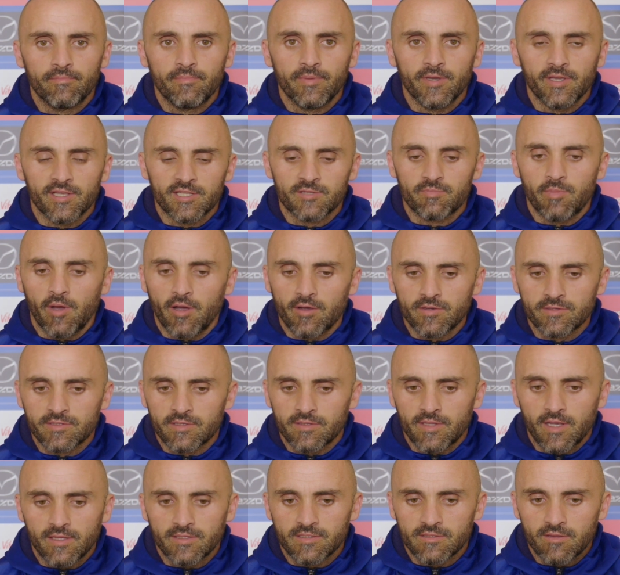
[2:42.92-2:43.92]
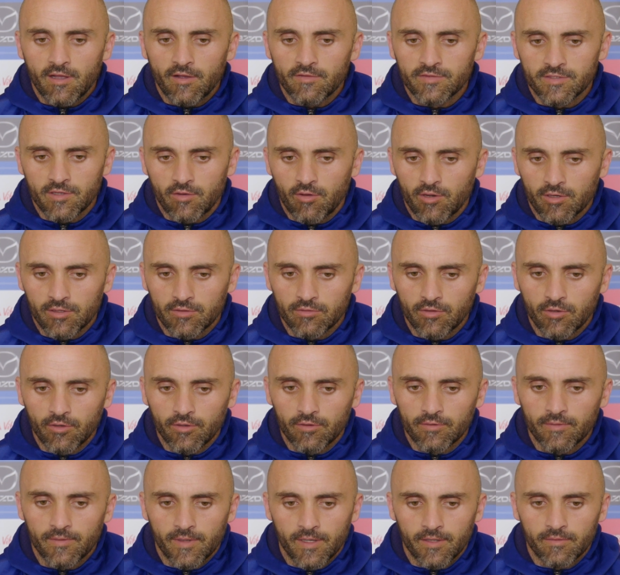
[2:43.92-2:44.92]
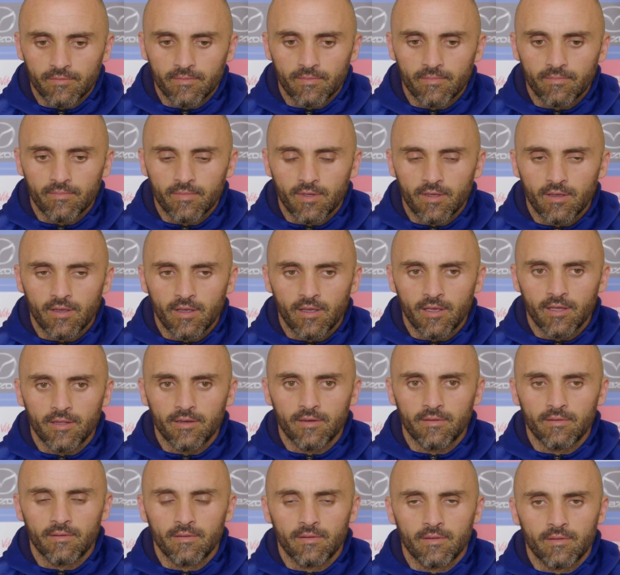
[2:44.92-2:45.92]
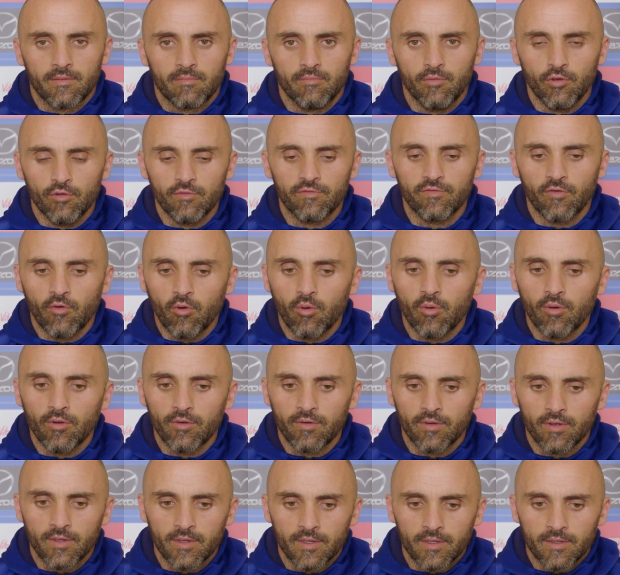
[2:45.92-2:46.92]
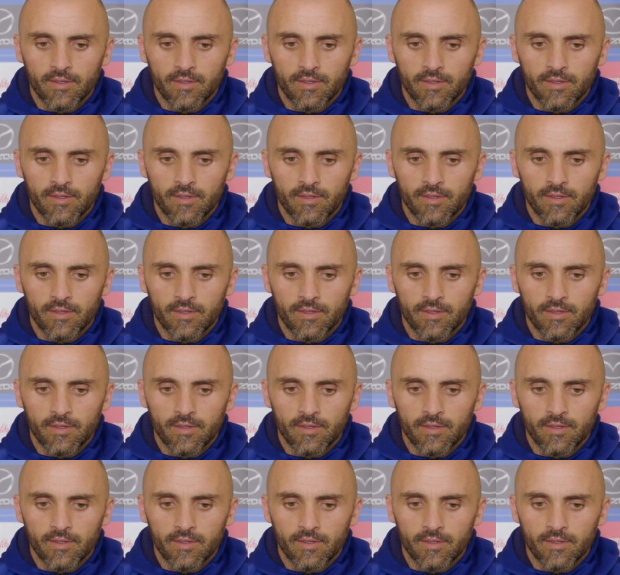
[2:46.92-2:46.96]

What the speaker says: be exposed to that stuff so I can learn and move forward.